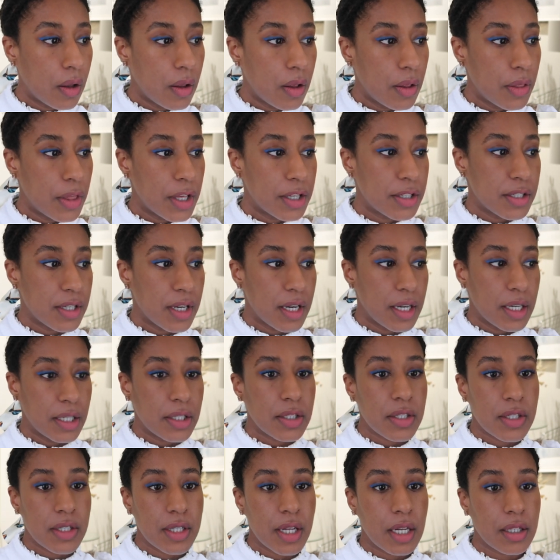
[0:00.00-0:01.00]
they say
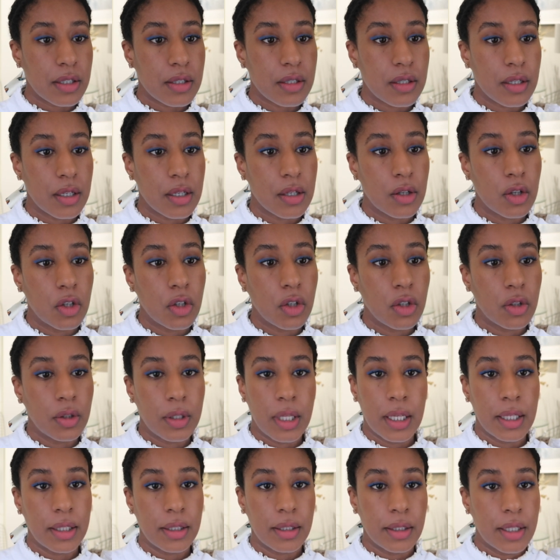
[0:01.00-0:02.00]
it's not,
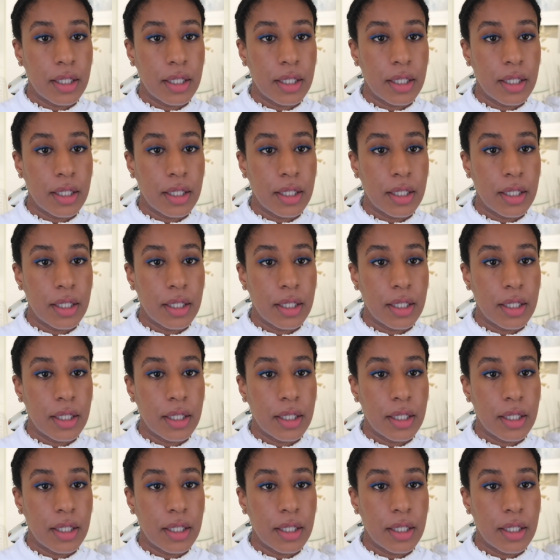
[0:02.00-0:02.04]
they,